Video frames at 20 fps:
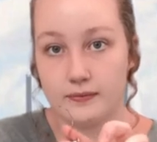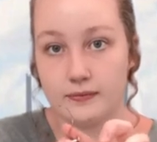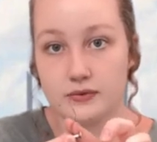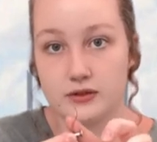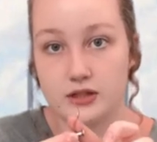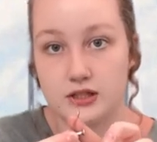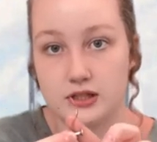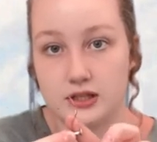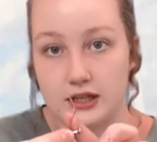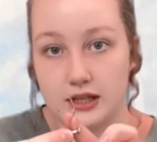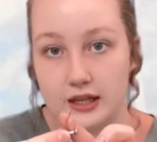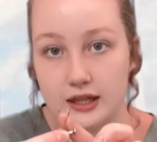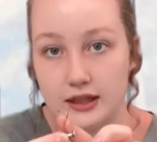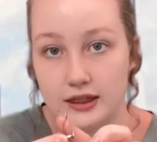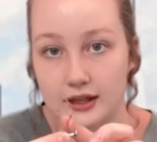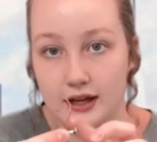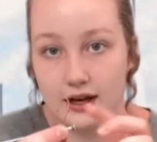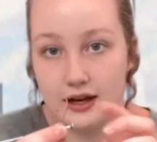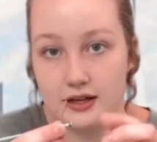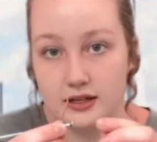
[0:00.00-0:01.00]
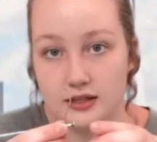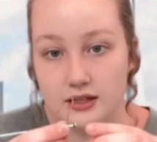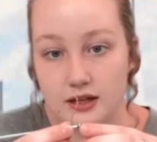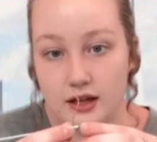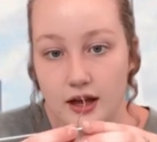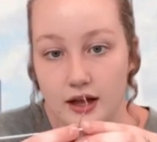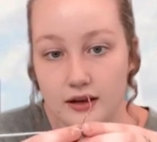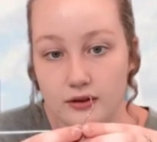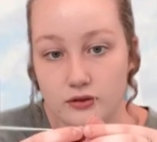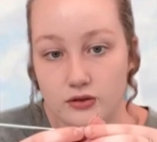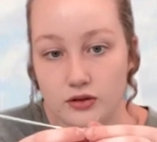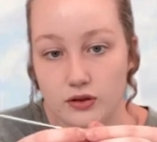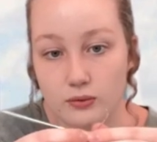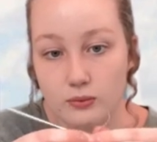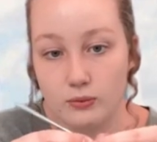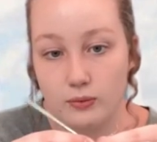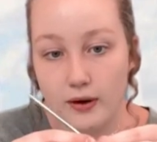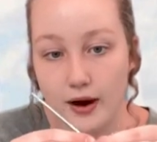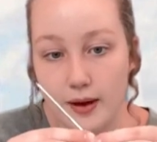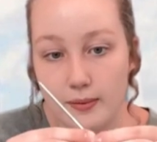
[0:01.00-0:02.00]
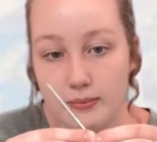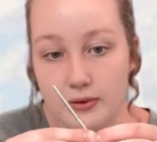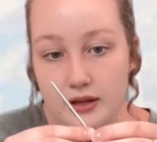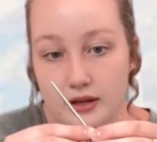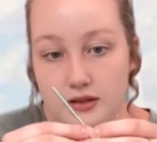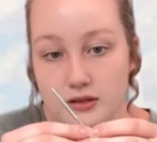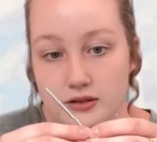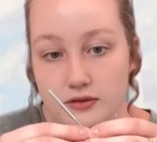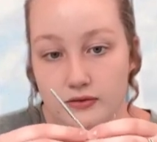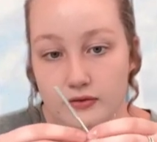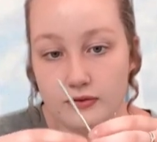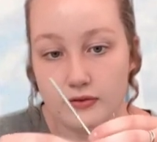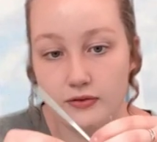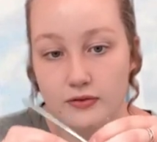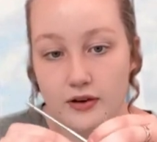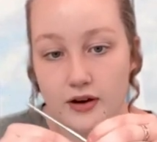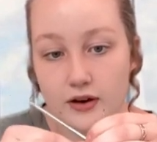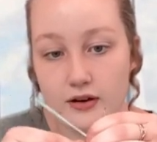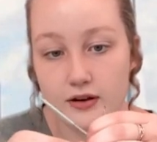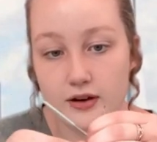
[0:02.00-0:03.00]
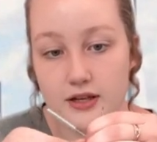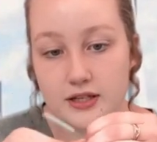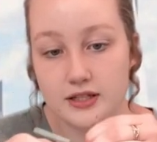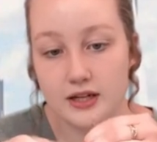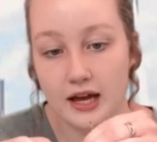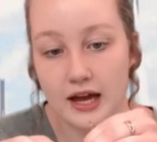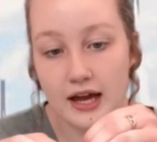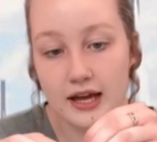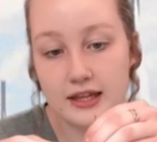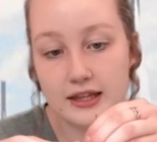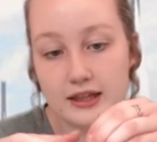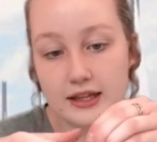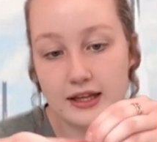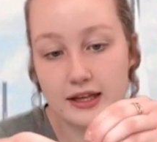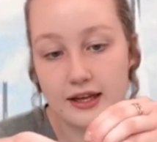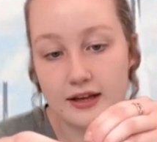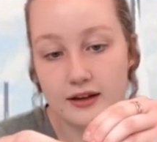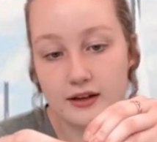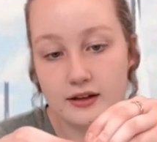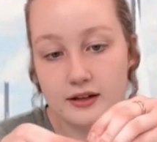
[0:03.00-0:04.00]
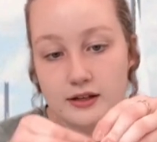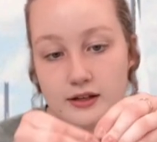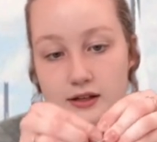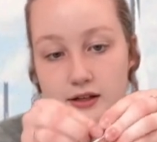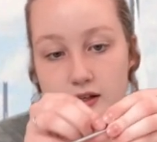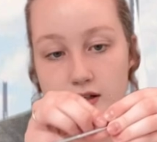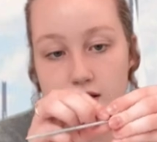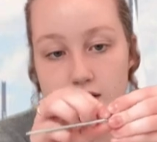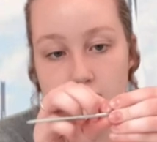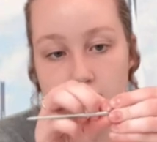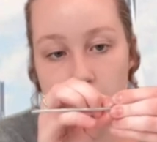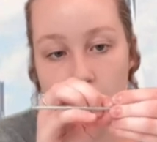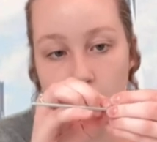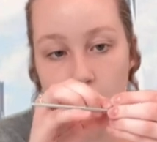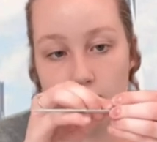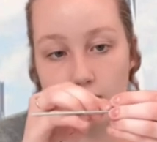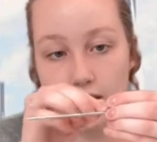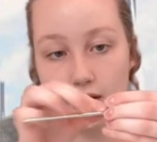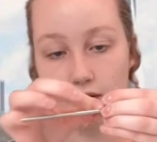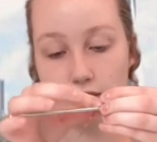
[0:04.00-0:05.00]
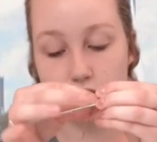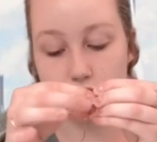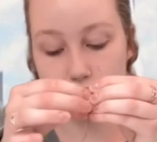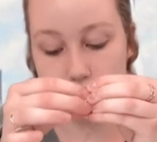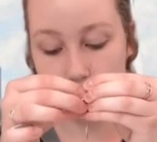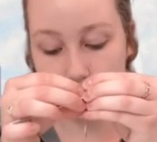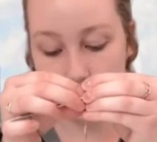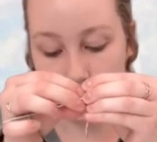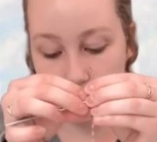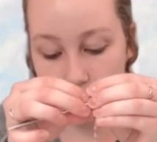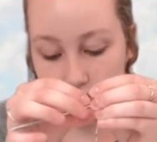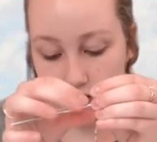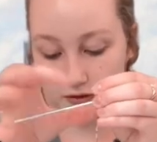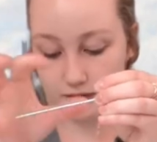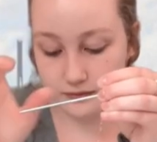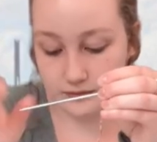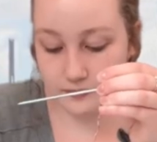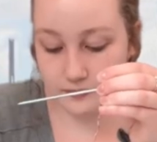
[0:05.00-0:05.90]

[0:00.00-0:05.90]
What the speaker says: just like that, and wrap it very tightly around the nail.